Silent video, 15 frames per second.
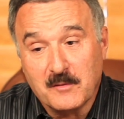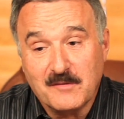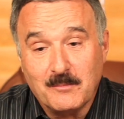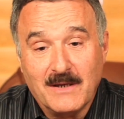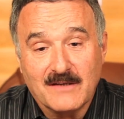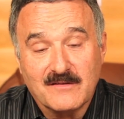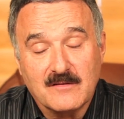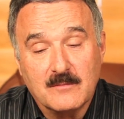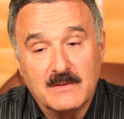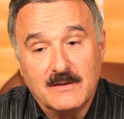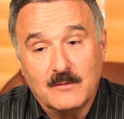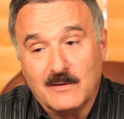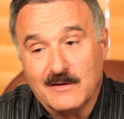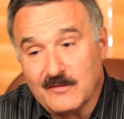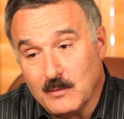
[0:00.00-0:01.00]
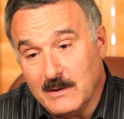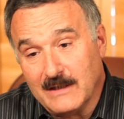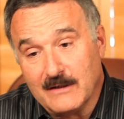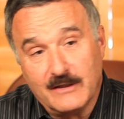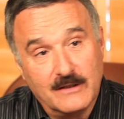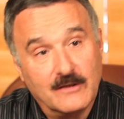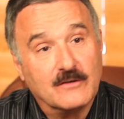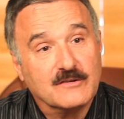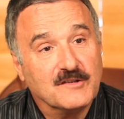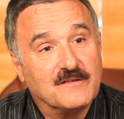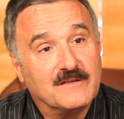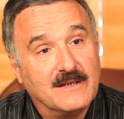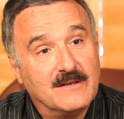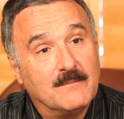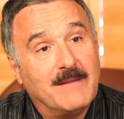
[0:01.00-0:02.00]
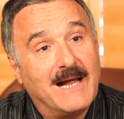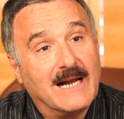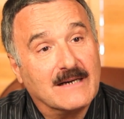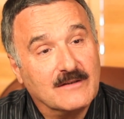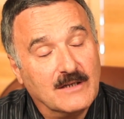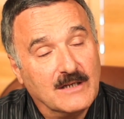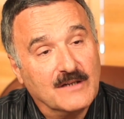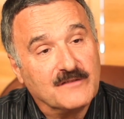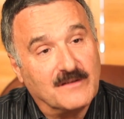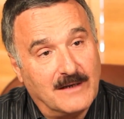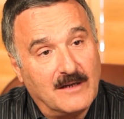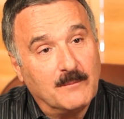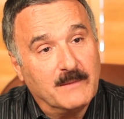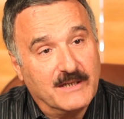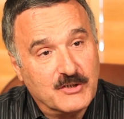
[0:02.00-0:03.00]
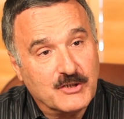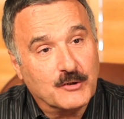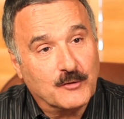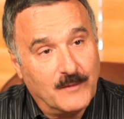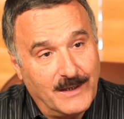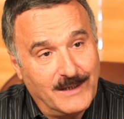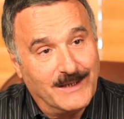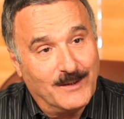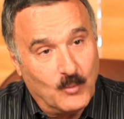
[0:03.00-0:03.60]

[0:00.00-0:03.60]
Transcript: response to me was, well, you know, just send them back to us and I'll make sure they get